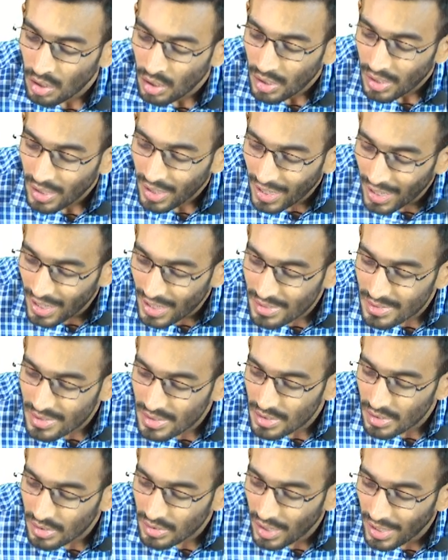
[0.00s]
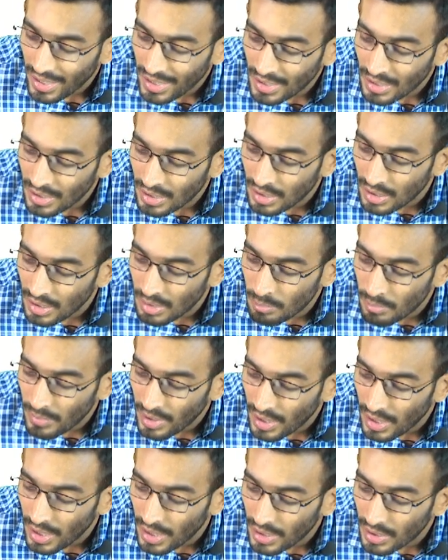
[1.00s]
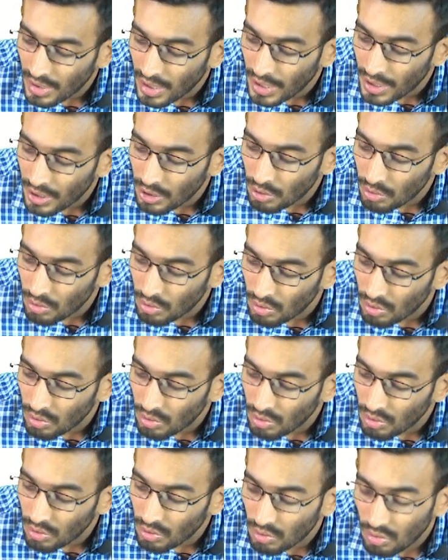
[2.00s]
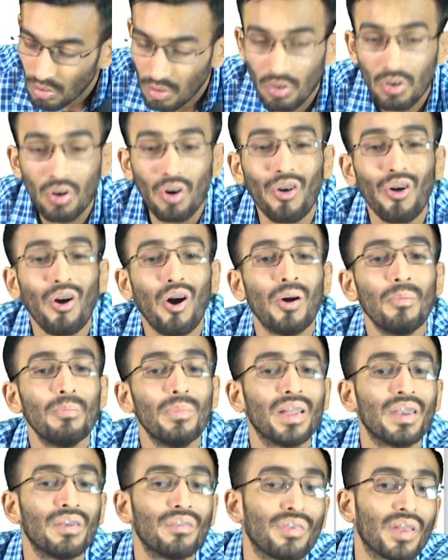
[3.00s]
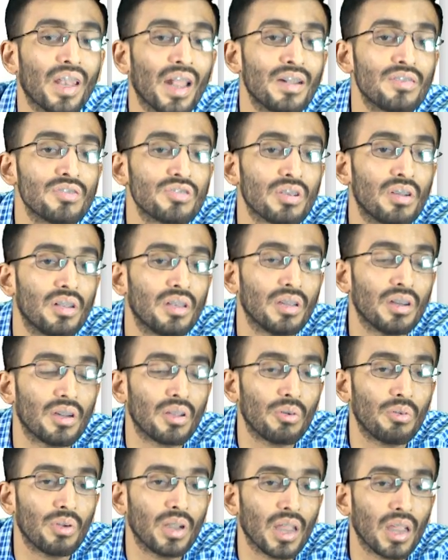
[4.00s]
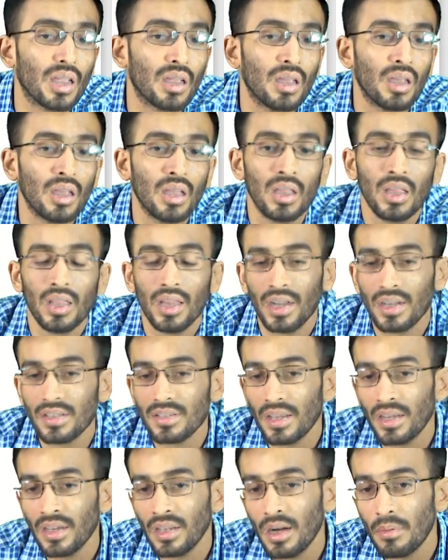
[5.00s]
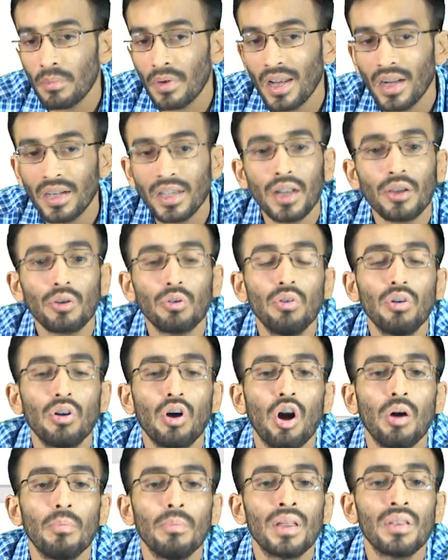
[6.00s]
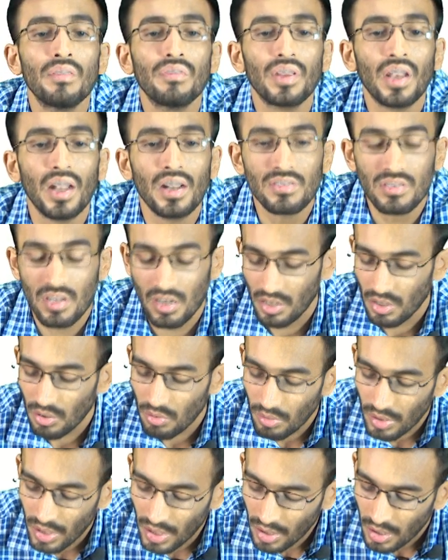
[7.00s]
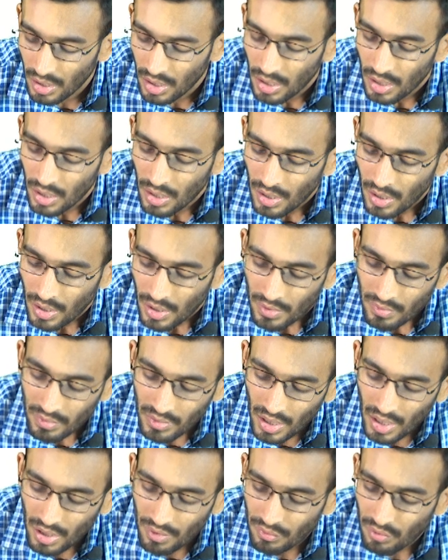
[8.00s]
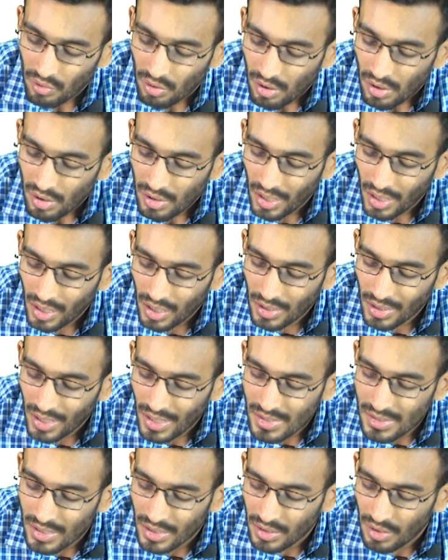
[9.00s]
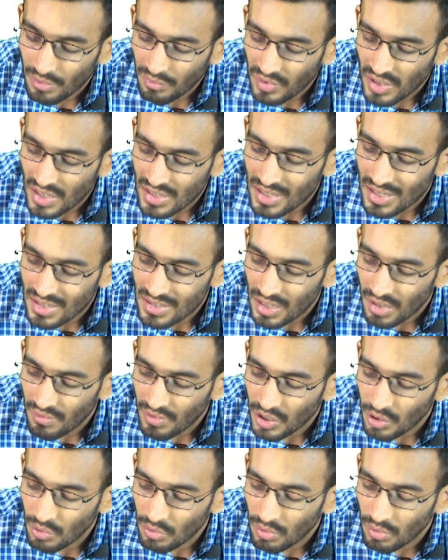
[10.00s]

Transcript: is the income related to common financial year only. It is income related to common financial year only. Therefore, recognizing the fees as revenue